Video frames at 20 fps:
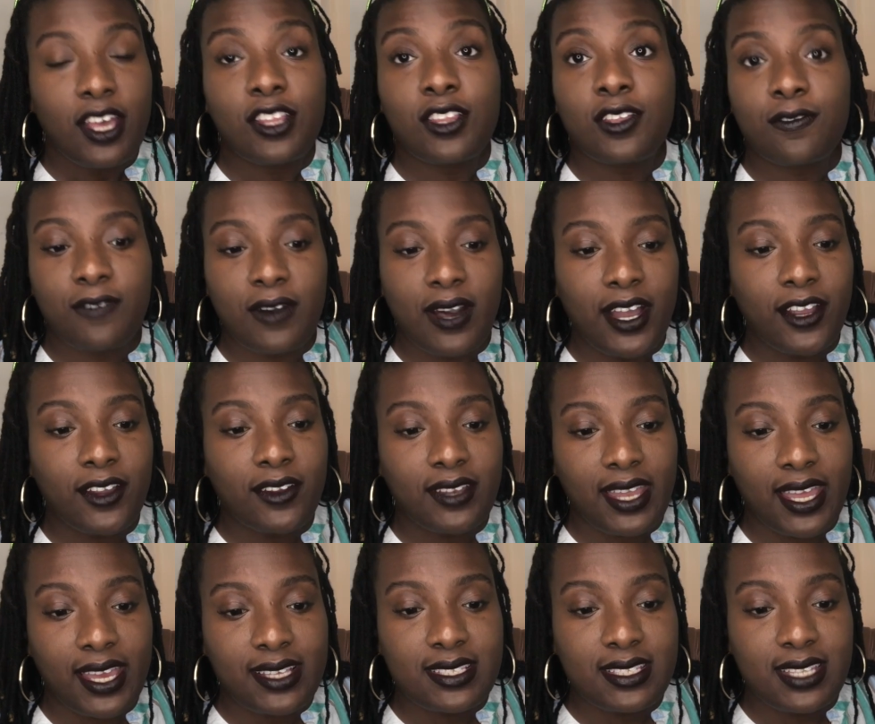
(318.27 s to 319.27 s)
The Fire
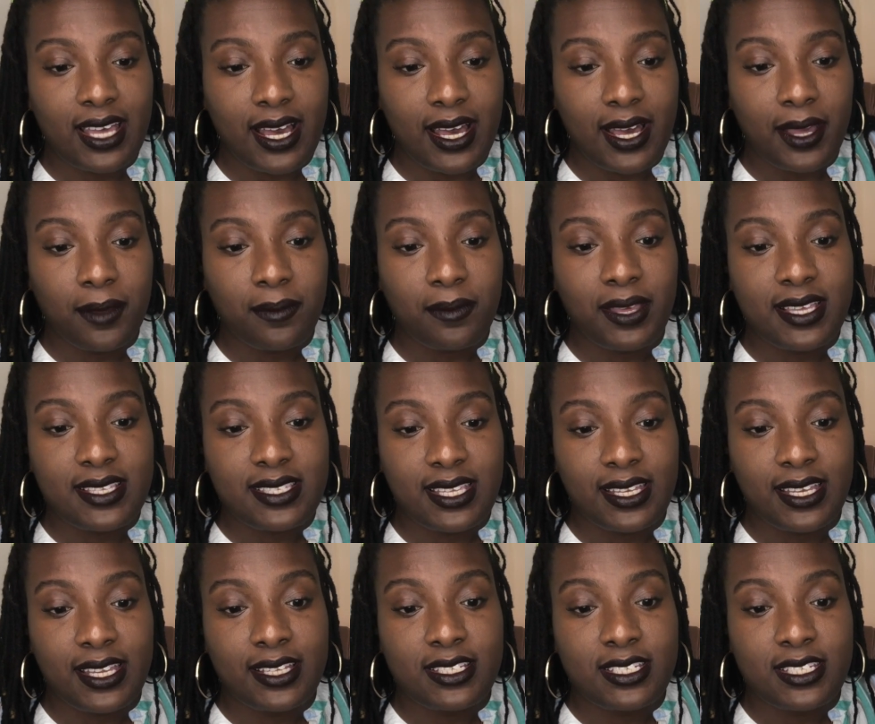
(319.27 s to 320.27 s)
Next Time is
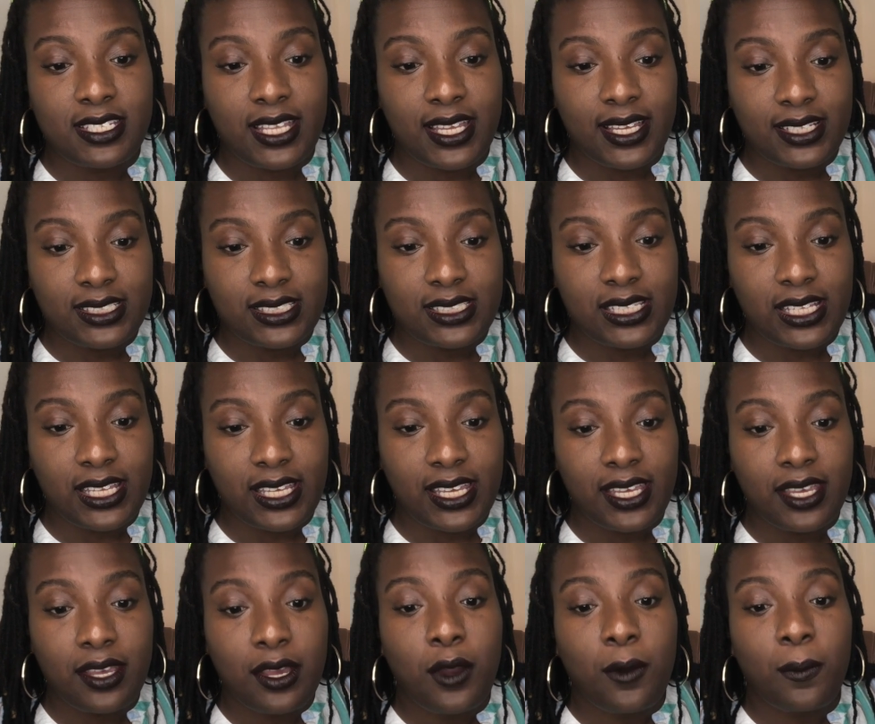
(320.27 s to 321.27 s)
an
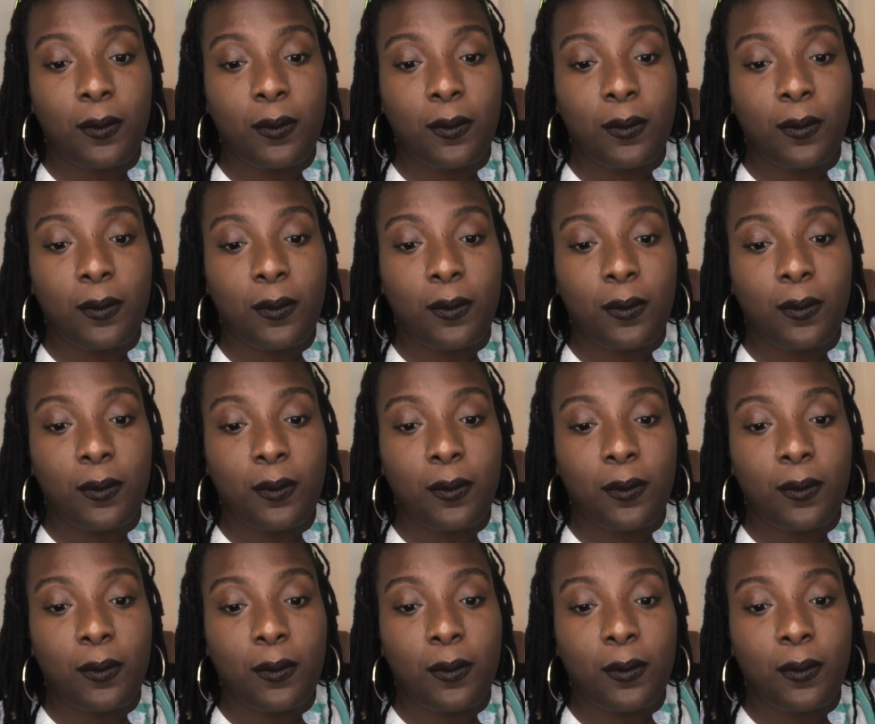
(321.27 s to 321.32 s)
intensely